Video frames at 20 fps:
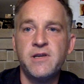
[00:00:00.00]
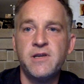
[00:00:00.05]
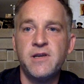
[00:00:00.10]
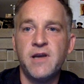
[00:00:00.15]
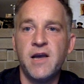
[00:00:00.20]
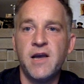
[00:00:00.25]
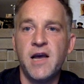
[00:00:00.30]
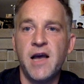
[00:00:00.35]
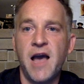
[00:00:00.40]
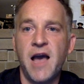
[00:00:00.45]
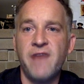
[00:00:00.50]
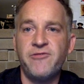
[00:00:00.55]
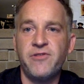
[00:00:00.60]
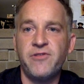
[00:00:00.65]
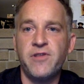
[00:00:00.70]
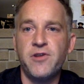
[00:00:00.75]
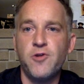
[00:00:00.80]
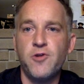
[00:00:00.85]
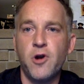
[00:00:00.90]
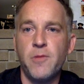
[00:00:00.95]
after
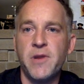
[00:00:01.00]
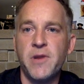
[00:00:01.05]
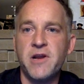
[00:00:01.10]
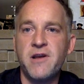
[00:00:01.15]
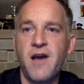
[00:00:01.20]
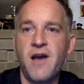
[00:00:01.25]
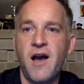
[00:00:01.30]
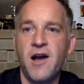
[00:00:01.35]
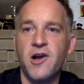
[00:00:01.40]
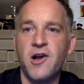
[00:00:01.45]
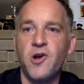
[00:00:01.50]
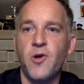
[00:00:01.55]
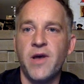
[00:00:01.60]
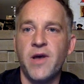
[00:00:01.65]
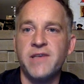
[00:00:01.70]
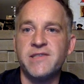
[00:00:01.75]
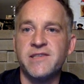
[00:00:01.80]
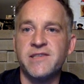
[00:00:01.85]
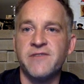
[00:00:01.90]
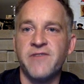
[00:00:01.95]
the Norman
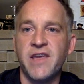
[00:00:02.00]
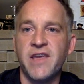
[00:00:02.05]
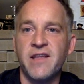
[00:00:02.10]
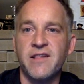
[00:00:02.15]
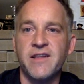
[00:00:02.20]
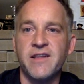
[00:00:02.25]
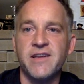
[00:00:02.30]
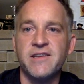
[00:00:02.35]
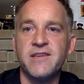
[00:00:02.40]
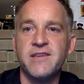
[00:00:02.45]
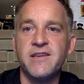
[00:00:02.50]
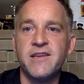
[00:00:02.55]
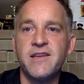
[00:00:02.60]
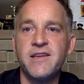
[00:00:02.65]
conquest of England,